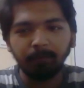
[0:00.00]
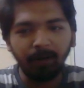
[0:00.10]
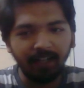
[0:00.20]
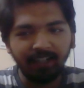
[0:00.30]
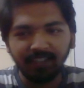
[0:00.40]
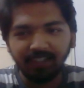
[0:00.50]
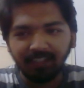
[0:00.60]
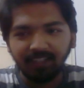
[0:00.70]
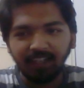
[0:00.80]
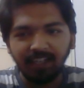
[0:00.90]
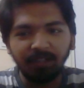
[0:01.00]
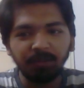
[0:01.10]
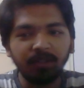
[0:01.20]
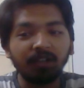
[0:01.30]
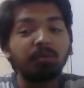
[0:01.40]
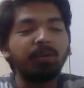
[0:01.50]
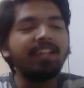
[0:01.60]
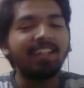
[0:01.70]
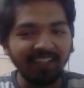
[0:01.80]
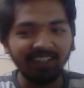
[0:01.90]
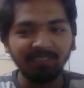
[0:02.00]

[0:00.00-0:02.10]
But I'll do your queen in,